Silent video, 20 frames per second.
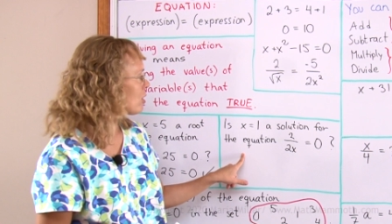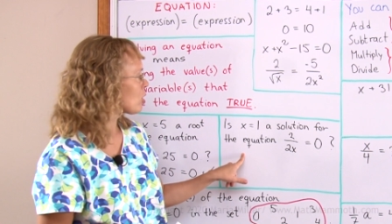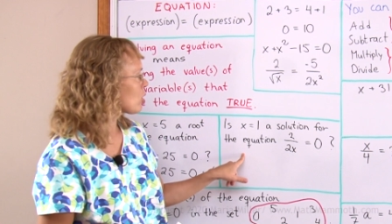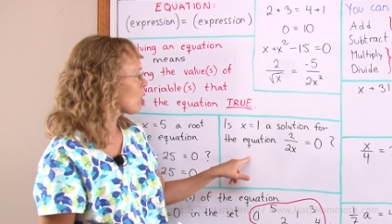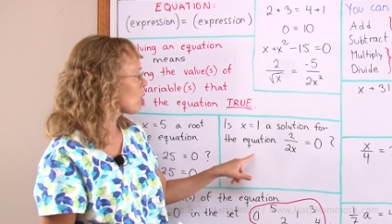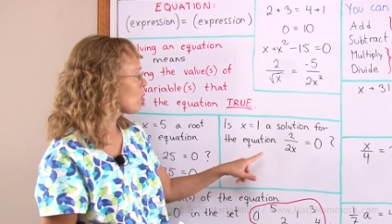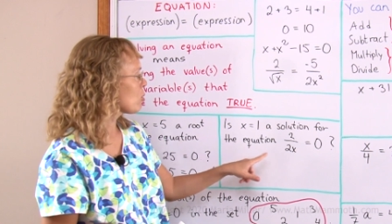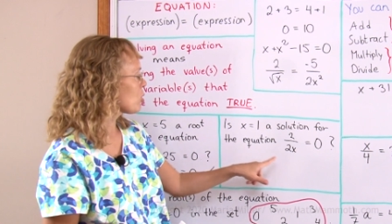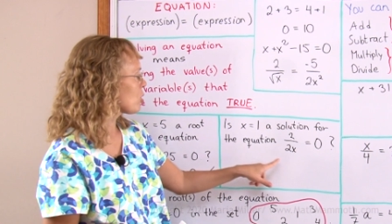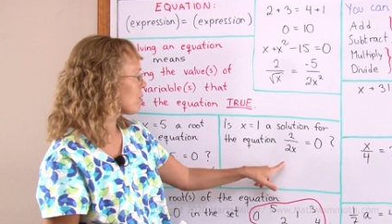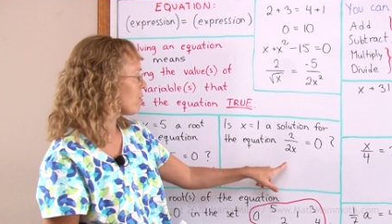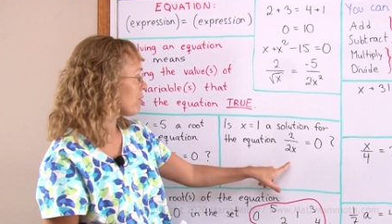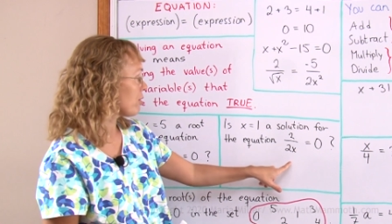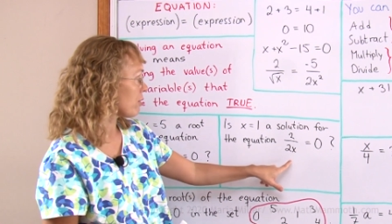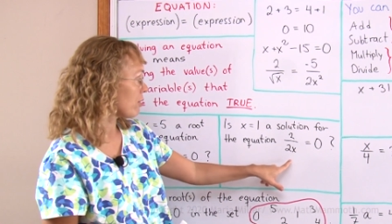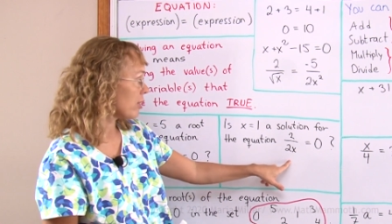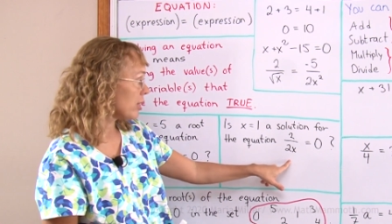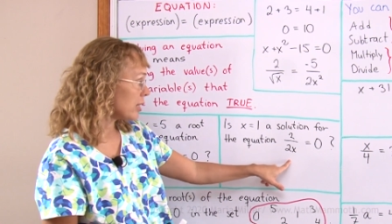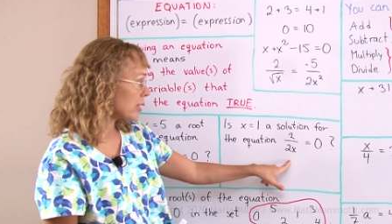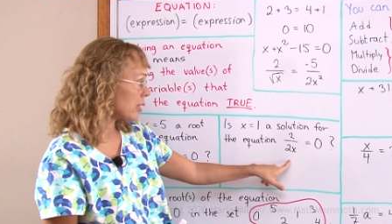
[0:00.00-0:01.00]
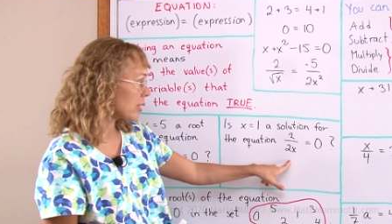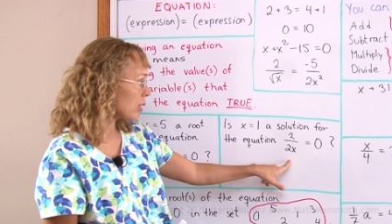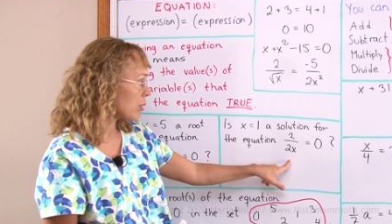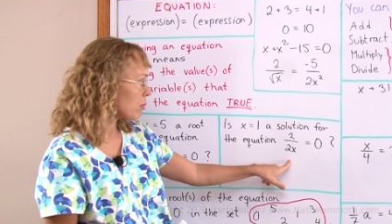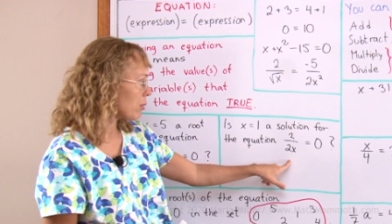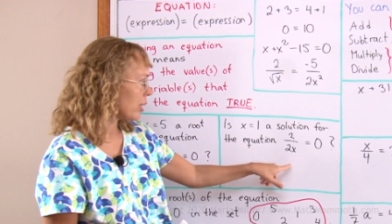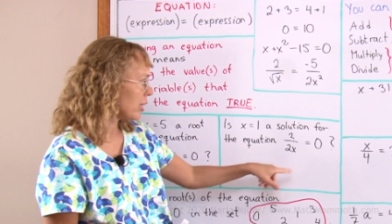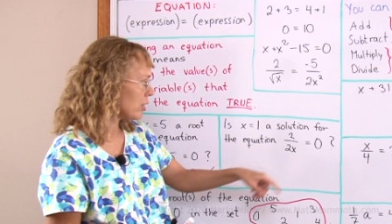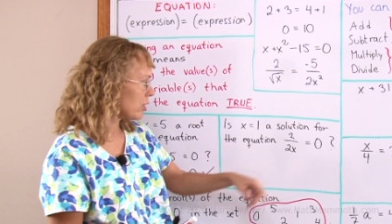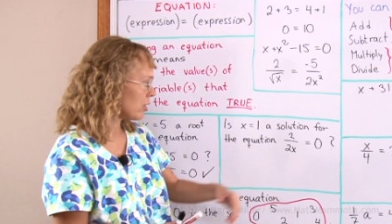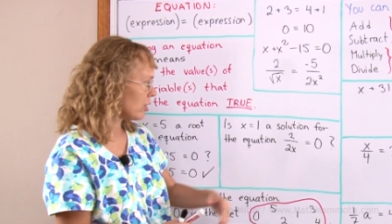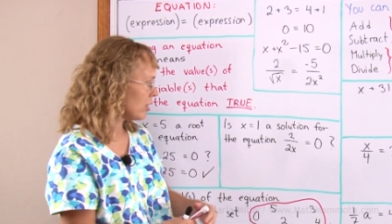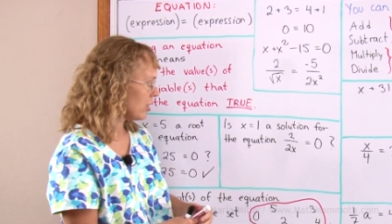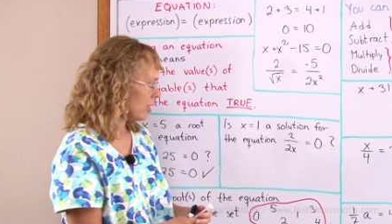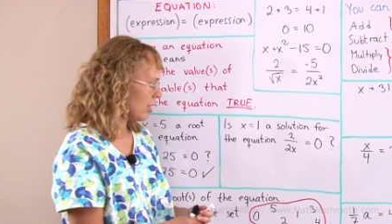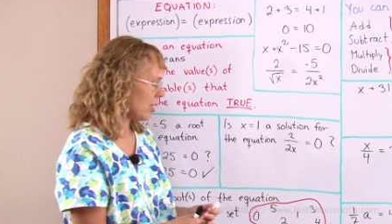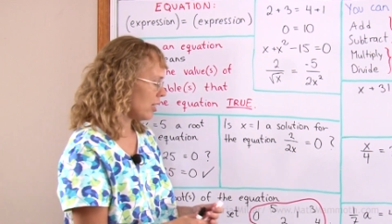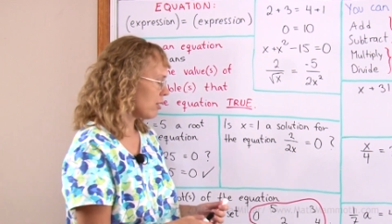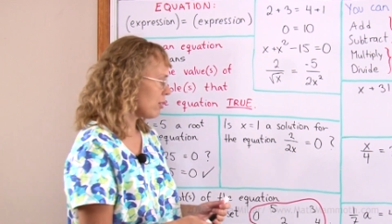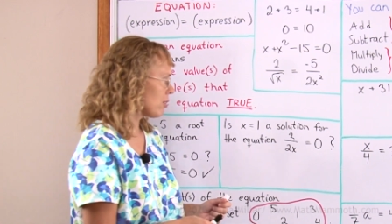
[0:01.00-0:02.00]
a solution for this equation?
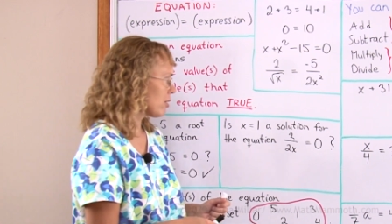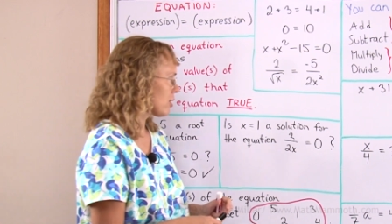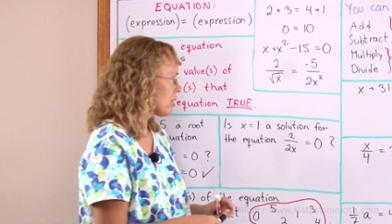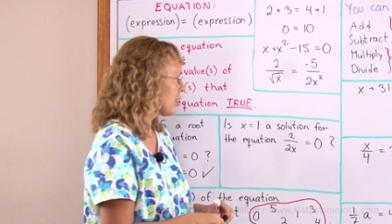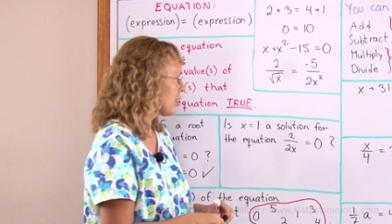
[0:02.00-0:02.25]
I'll do the